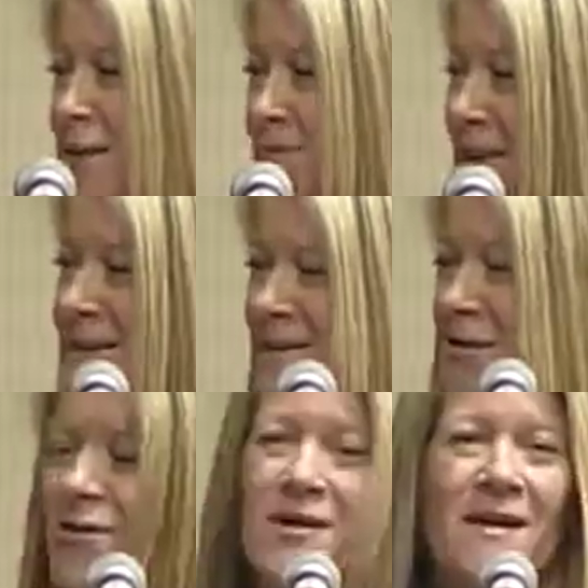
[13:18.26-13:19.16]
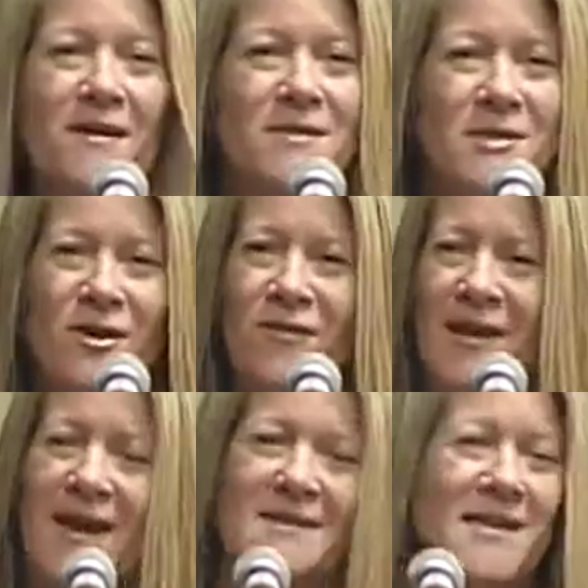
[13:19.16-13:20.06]
things that are cooking on the stove, I
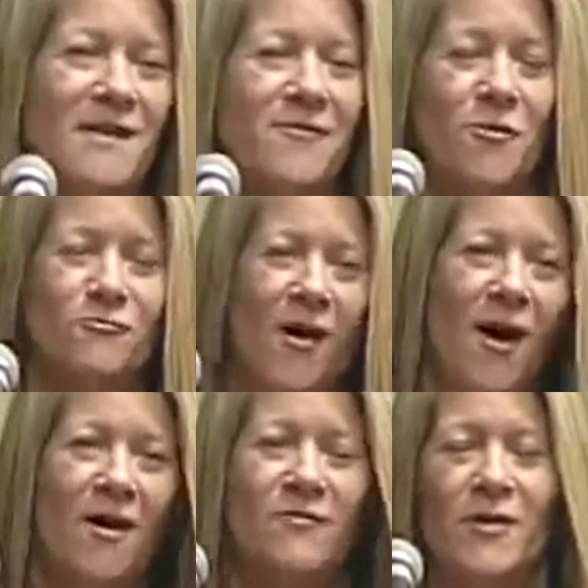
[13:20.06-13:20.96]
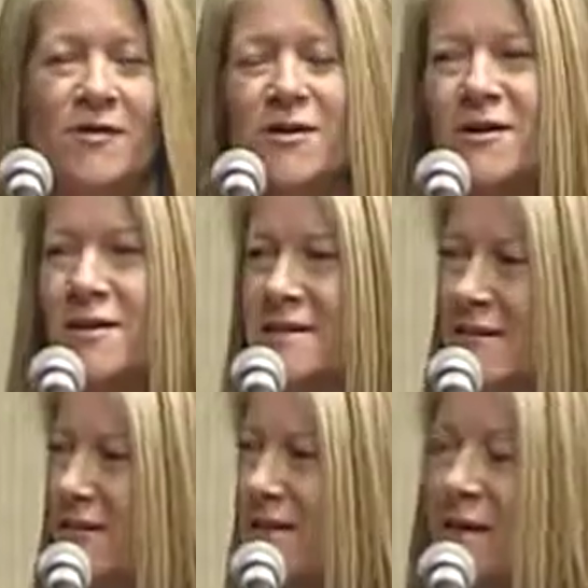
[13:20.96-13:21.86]
can't tell if they're raw or if they're cooked,
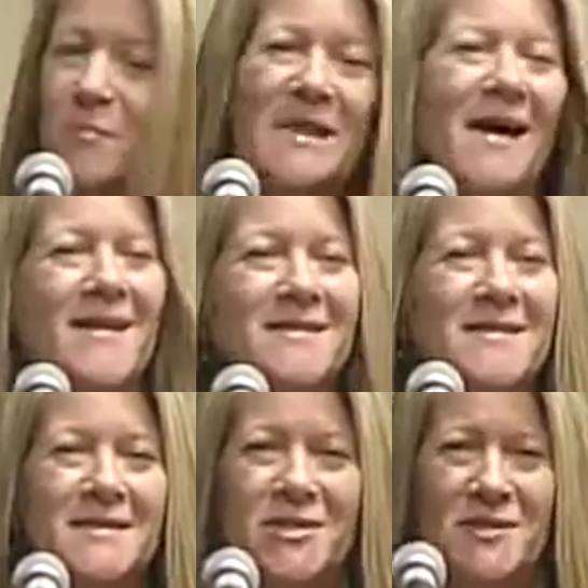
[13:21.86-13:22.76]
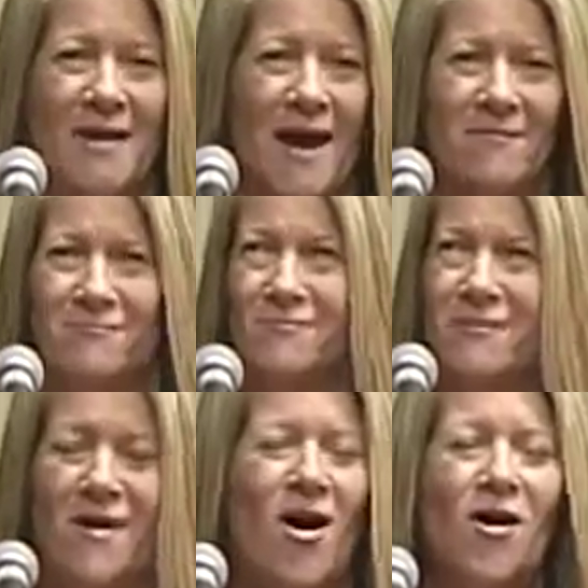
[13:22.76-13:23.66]
and the appliances just got
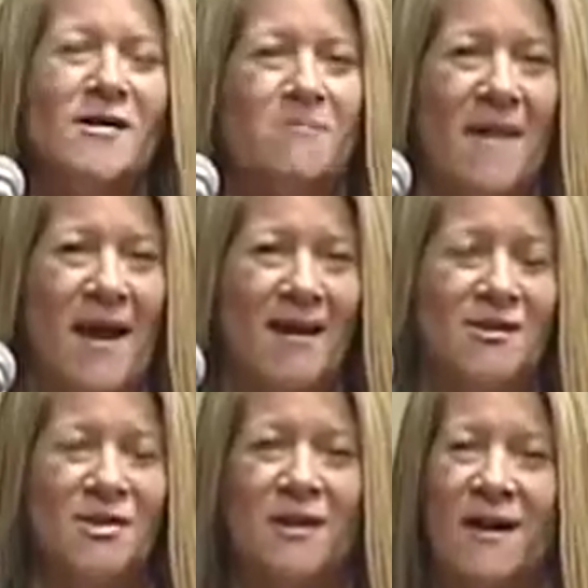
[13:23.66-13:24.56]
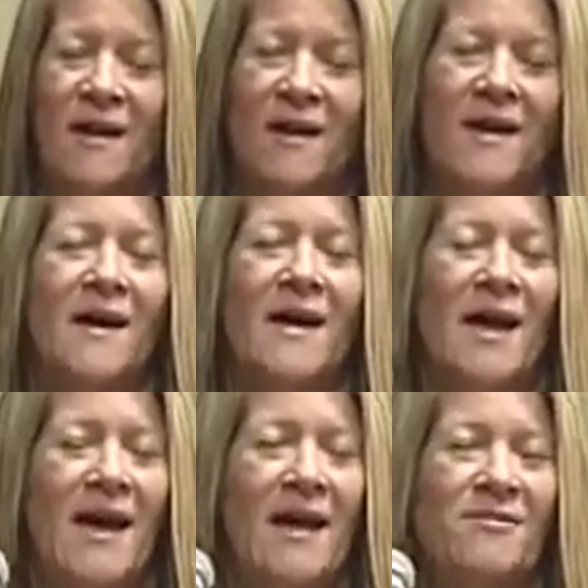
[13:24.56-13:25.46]
hard to manage.
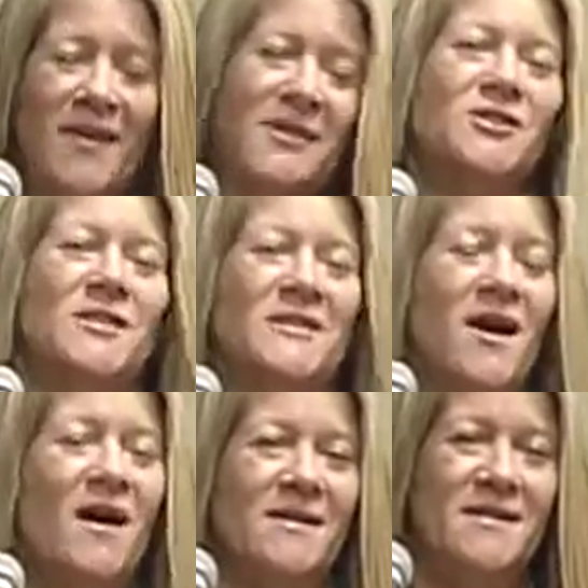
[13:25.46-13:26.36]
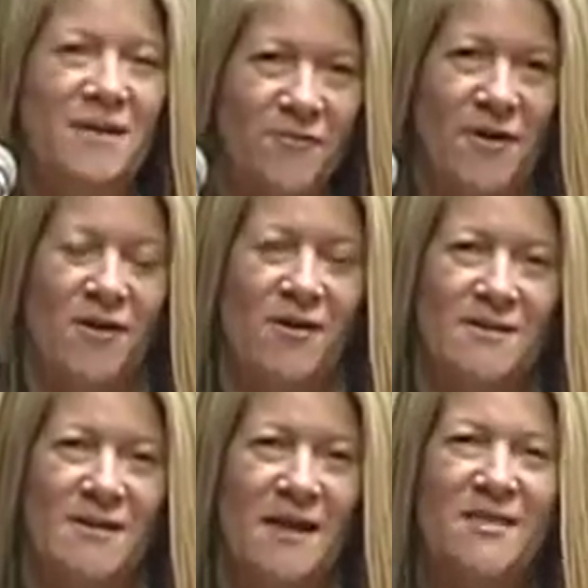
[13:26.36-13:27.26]
Things just got
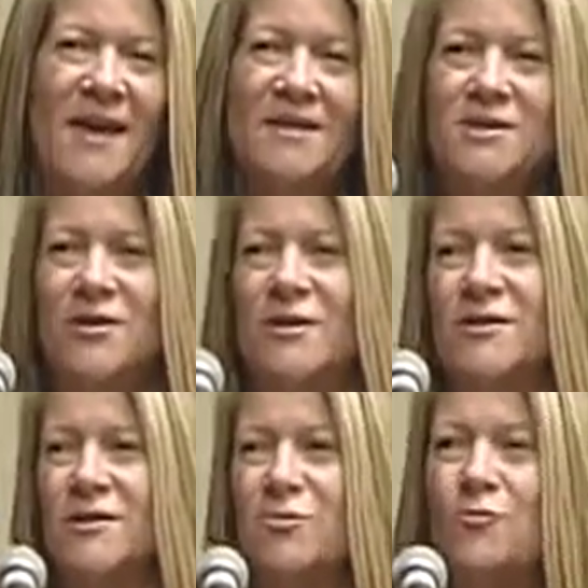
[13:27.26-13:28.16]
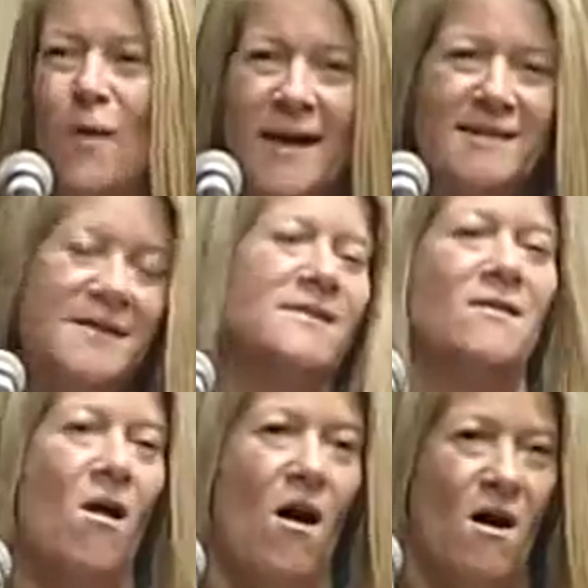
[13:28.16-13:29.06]
difficult. Things took twice as
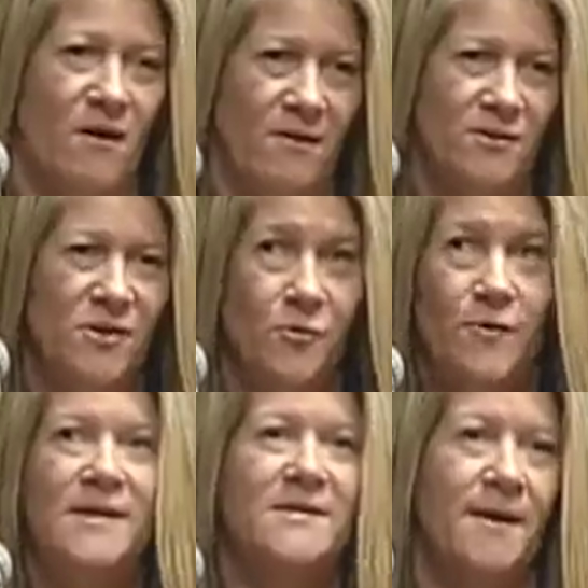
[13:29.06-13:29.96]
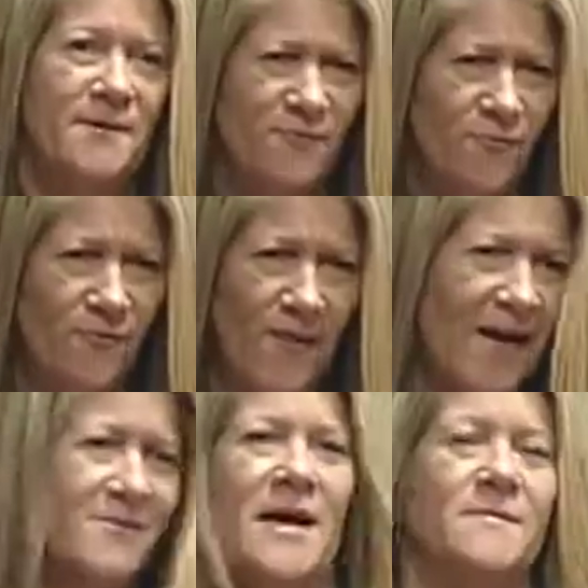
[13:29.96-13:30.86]
long, 3 times,
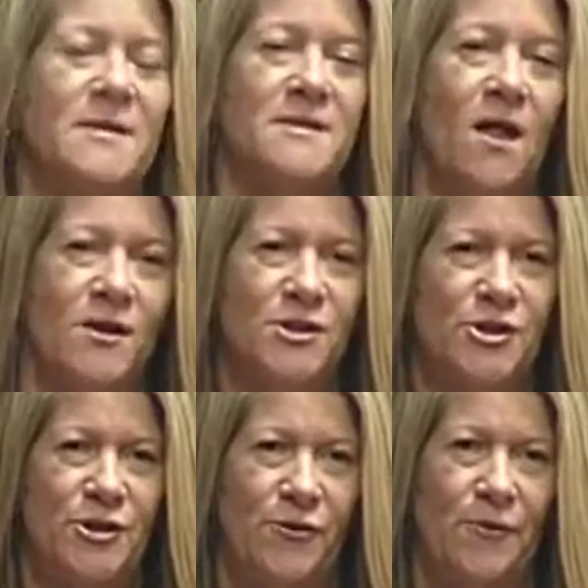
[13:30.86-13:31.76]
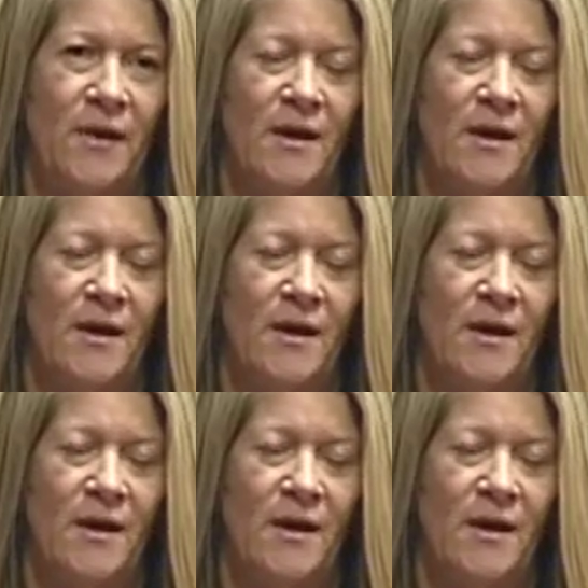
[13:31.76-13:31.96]
5 times as long to do.